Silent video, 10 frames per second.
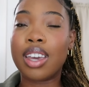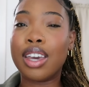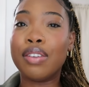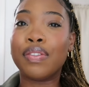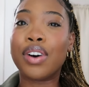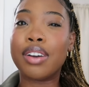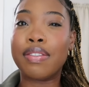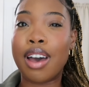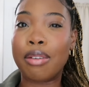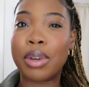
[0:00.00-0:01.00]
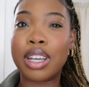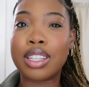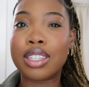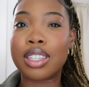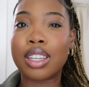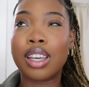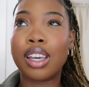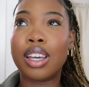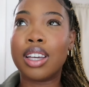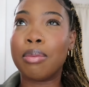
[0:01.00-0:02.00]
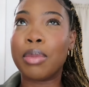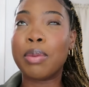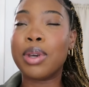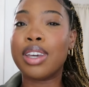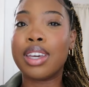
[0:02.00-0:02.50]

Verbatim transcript: in 45 minutes maybe